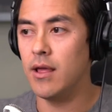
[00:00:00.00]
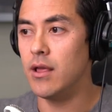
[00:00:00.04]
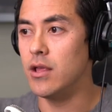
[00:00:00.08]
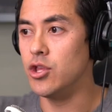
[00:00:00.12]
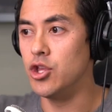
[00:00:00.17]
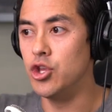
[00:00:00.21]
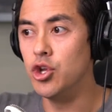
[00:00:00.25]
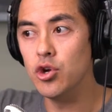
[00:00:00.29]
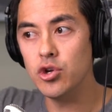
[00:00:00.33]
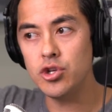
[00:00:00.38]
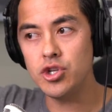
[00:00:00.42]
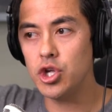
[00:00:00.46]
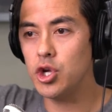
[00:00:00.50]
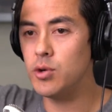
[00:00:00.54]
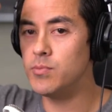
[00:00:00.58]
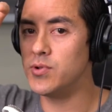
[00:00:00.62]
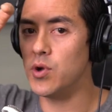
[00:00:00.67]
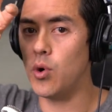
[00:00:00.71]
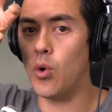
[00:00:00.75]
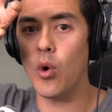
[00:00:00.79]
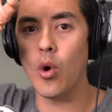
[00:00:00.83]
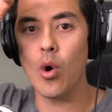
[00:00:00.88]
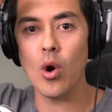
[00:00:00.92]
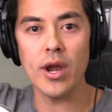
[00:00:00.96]
YouTube's
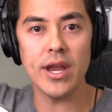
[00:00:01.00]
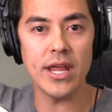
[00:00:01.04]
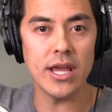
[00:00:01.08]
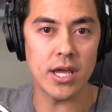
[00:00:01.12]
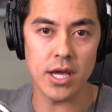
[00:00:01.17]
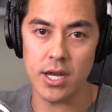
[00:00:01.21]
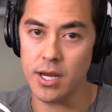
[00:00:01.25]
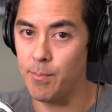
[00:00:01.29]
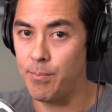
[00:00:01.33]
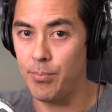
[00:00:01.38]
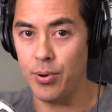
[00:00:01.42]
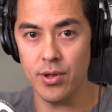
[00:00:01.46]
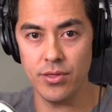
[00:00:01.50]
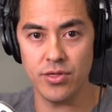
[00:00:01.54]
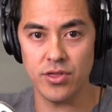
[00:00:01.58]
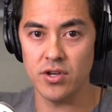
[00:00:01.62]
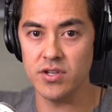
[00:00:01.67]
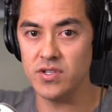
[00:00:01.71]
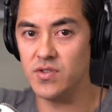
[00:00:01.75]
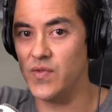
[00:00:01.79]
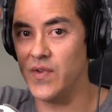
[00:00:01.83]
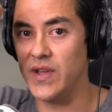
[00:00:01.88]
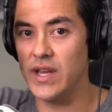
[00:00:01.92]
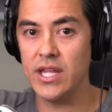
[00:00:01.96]
already going to put
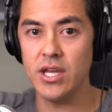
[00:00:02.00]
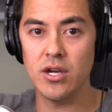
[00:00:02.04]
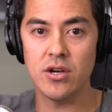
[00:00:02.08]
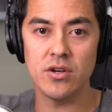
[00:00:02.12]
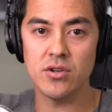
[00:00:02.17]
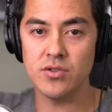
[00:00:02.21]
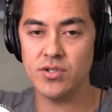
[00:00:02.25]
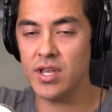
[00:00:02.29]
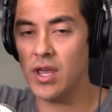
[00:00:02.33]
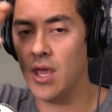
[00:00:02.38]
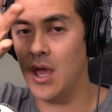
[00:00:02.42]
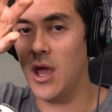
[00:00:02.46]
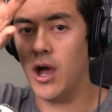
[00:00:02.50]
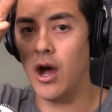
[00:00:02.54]
those videos